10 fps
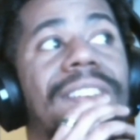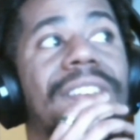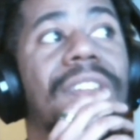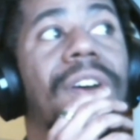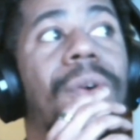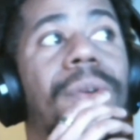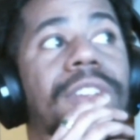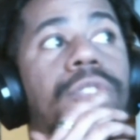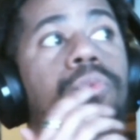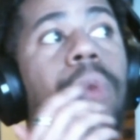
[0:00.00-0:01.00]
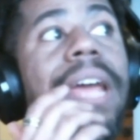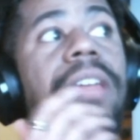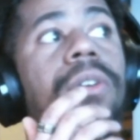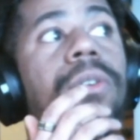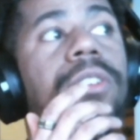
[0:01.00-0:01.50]
You know, because
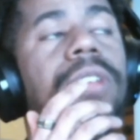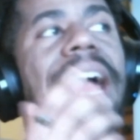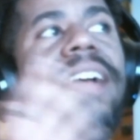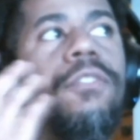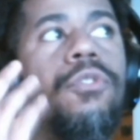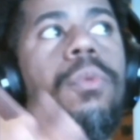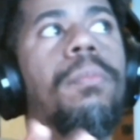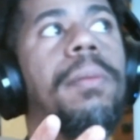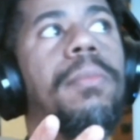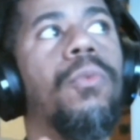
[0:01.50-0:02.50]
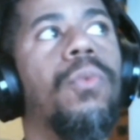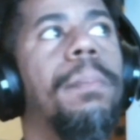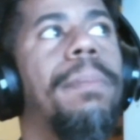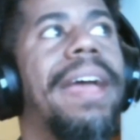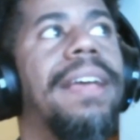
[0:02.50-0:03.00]
Reiner, because if you remember
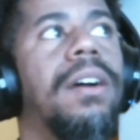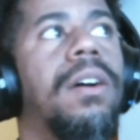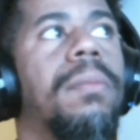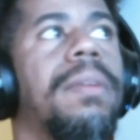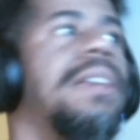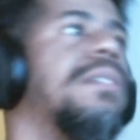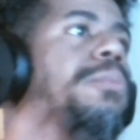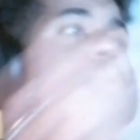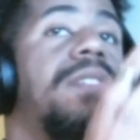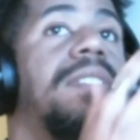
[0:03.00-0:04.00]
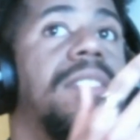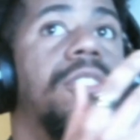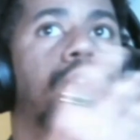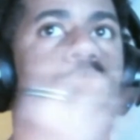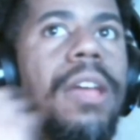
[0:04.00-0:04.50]
back in the previous
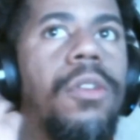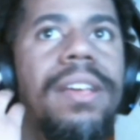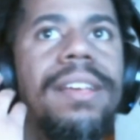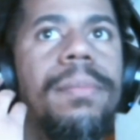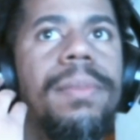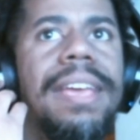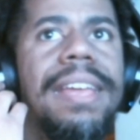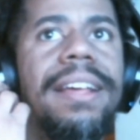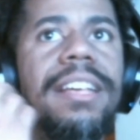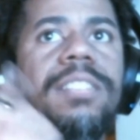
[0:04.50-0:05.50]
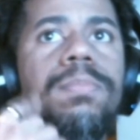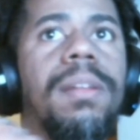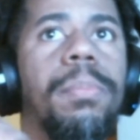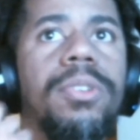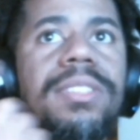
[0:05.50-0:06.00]
seasons, Reiner gained like a
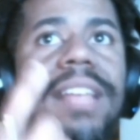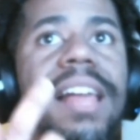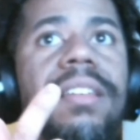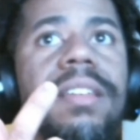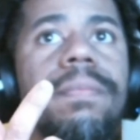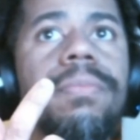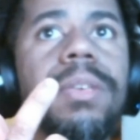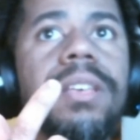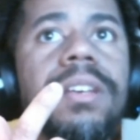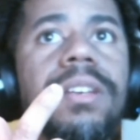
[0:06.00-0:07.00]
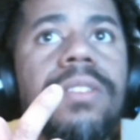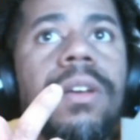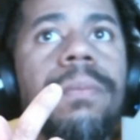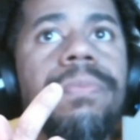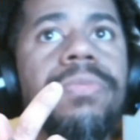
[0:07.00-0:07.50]
split personality because
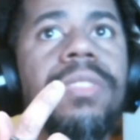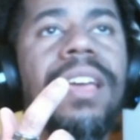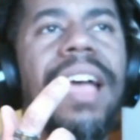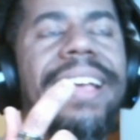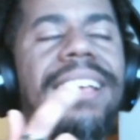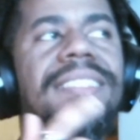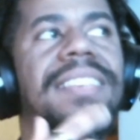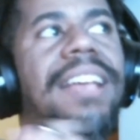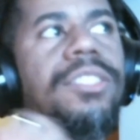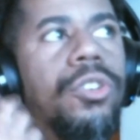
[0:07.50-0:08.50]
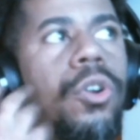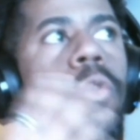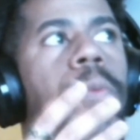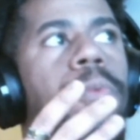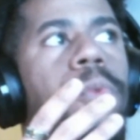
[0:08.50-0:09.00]
I guess he had to
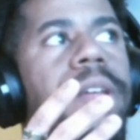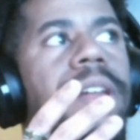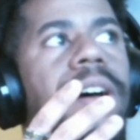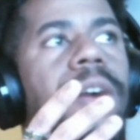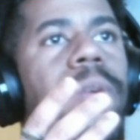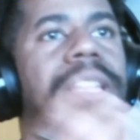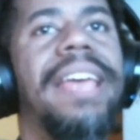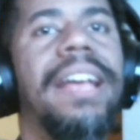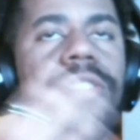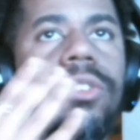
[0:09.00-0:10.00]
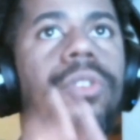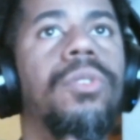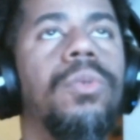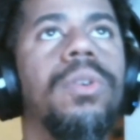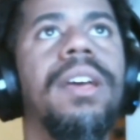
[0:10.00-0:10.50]
cope with what he had to
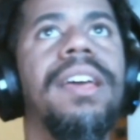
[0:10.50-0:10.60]
do.